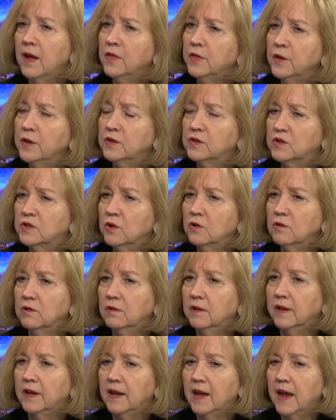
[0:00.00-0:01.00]
I think
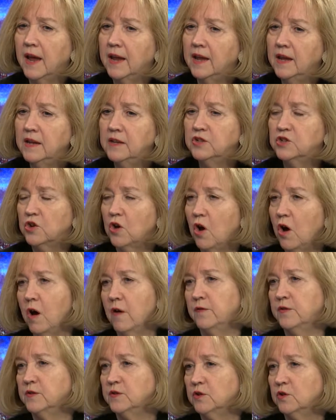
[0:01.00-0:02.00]
certainly each
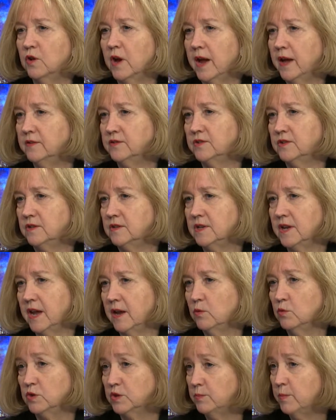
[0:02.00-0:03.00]
officer has to
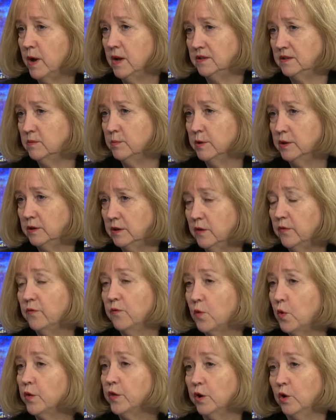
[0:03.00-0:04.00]
take responsibility
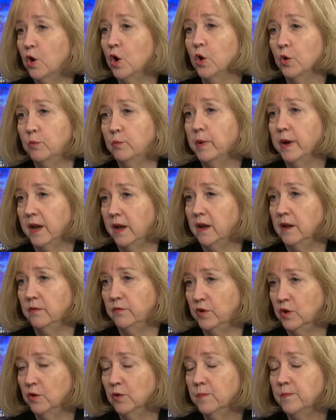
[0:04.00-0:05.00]
for their own
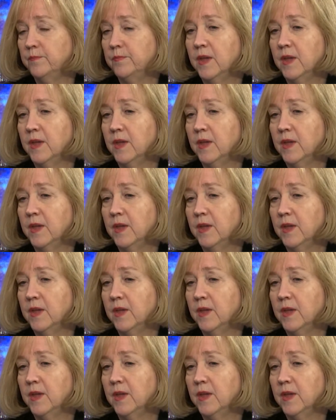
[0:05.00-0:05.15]
behavior.